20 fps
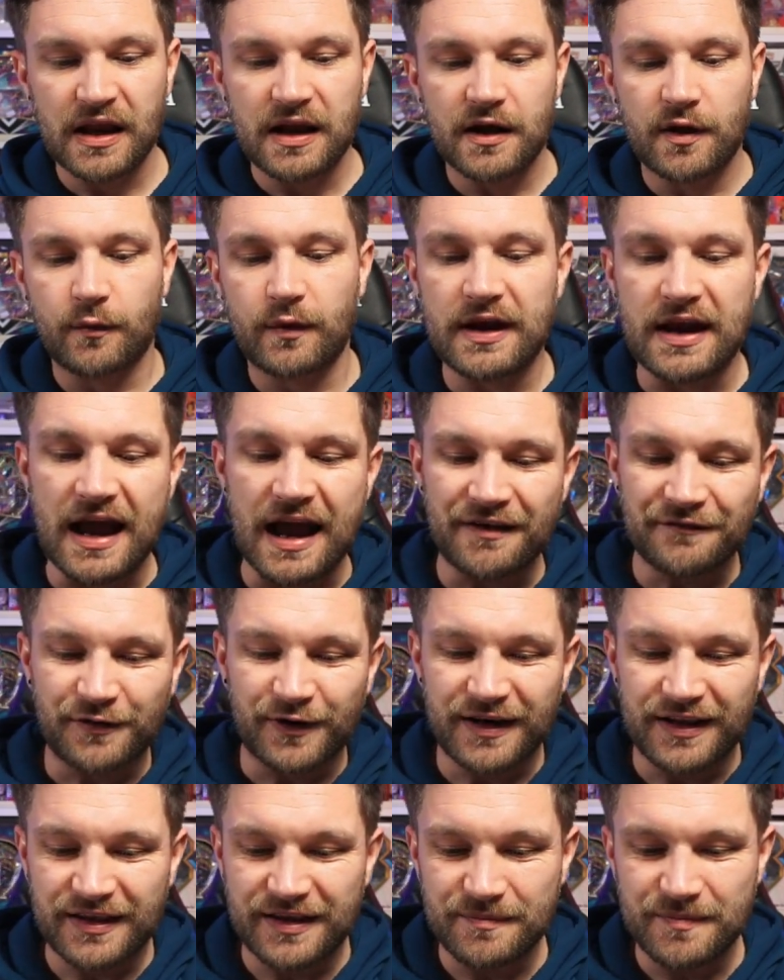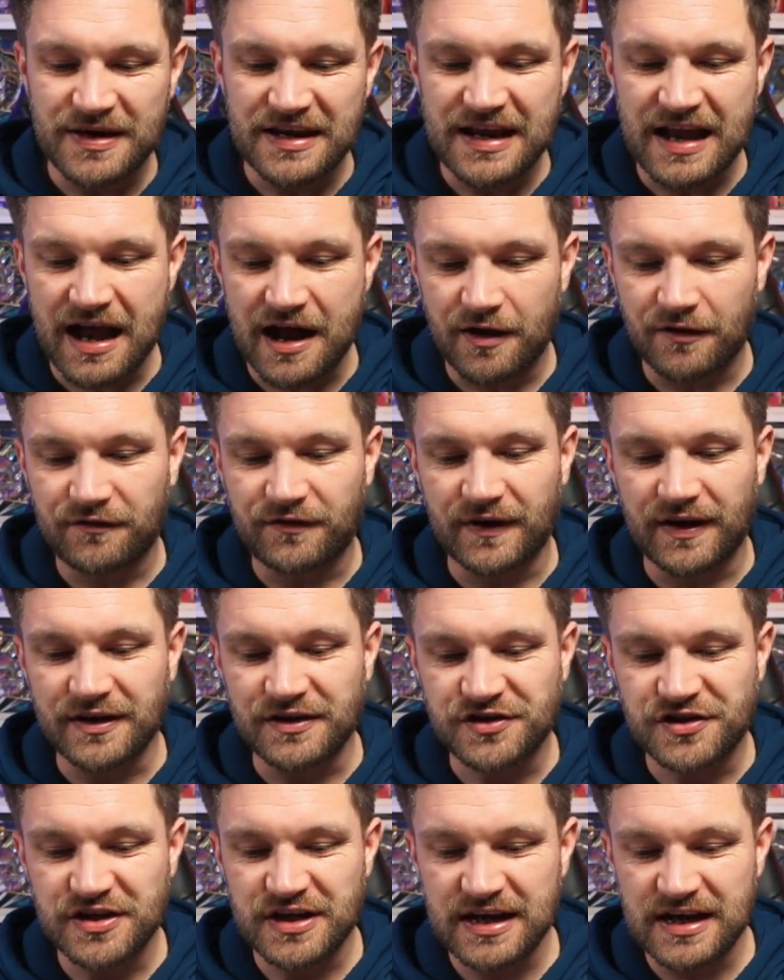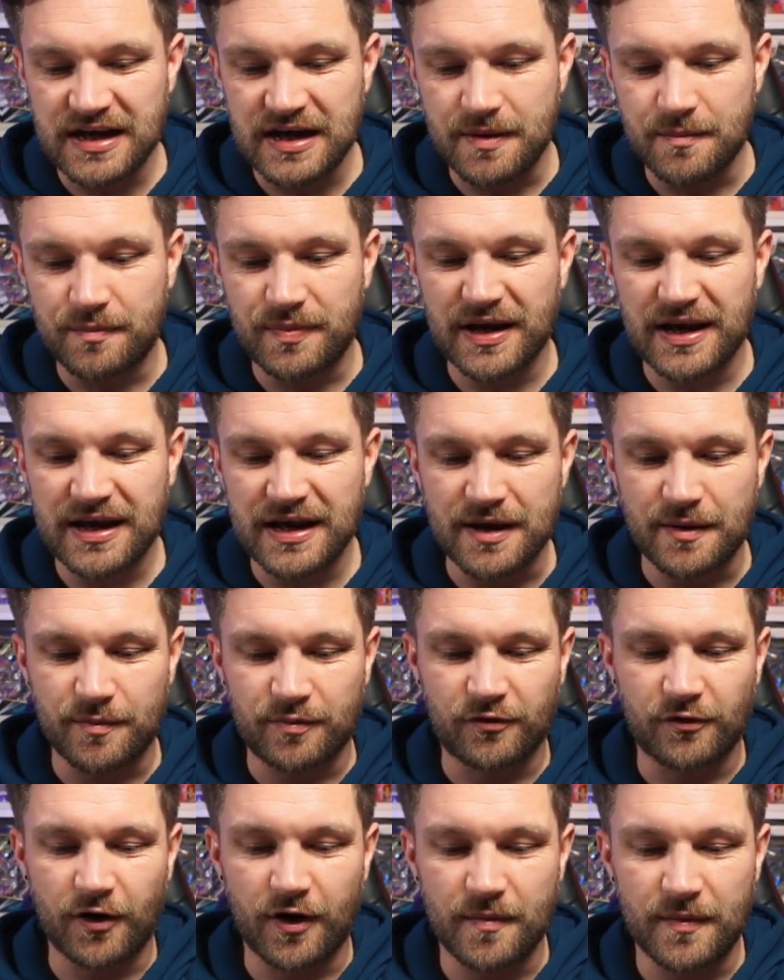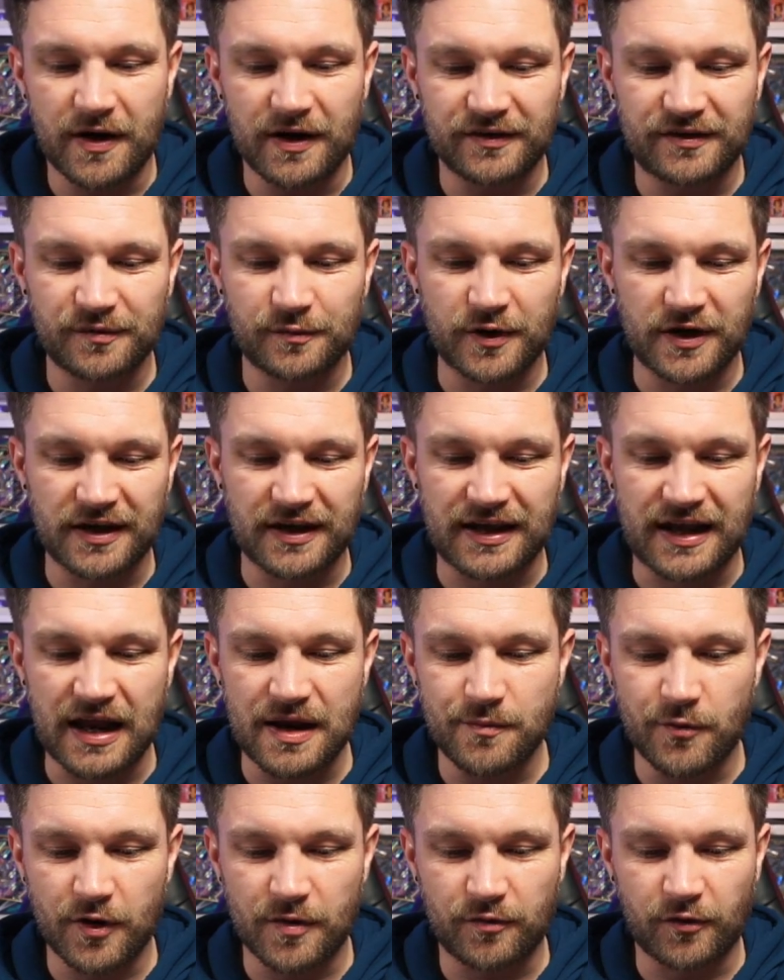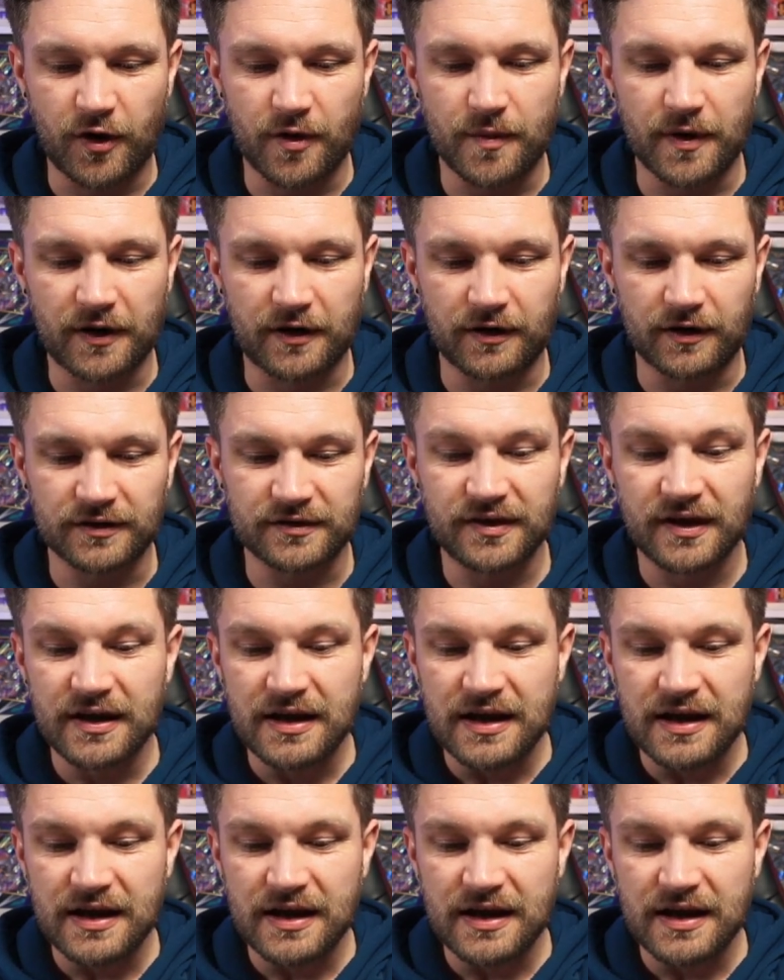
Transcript: We have one of the Meowth GB promos, one of the Game Boy promo cards.